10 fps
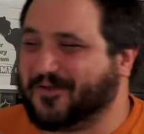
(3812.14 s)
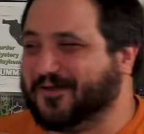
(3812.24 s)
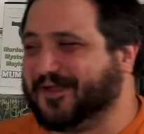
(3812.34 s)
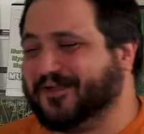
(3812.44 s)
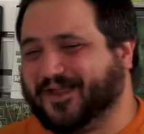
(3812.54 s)

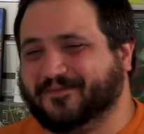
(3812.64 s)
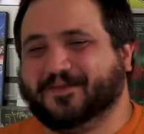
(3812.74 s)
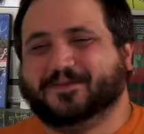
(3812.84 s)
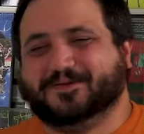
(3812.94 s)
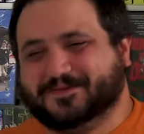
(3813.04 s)
Okay.
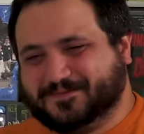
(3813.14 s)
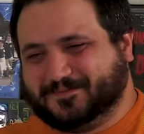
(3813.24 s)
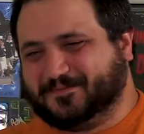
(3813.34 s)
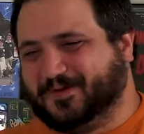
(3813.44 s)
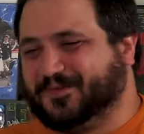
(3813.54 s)

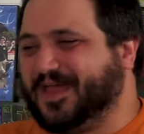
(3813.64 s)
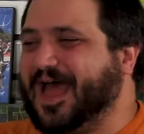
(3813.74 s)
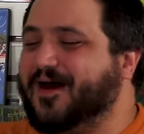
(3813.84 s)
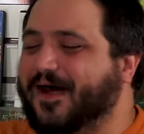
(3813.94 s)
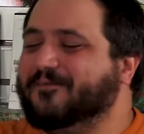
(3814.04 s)
Well,
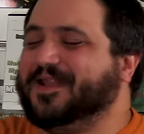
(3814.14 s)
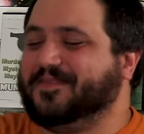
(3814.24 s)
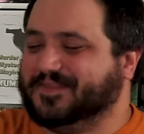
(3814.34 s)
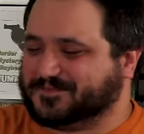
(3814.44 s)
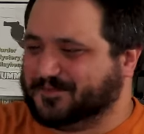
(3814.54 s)
how I would
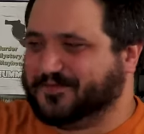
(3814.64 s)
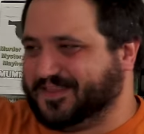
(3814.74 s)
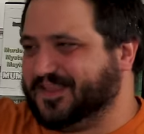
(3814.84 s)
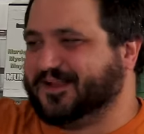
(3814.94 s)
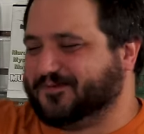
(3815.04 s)
end this movie,
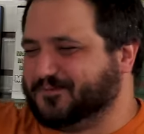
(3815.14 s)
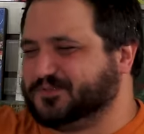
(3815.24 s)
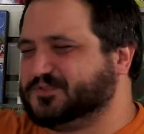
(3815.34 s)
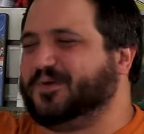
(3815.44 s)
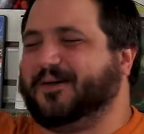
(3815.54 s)
and then
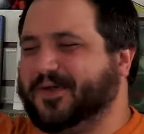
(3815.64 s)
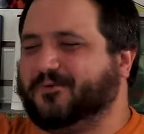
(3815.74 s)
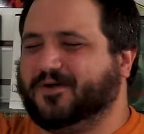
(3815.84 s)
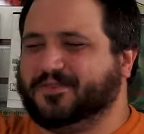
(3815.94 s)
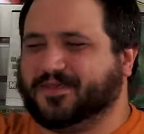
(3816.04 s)
we'll swap
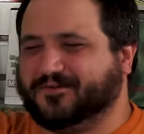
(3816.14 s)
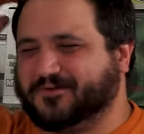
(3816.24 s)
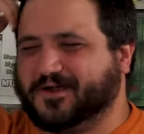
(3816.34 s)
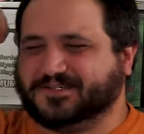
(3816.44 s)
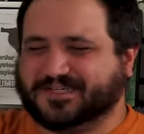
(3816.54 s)
out one thing
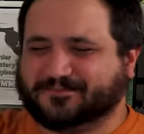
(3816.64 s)
for our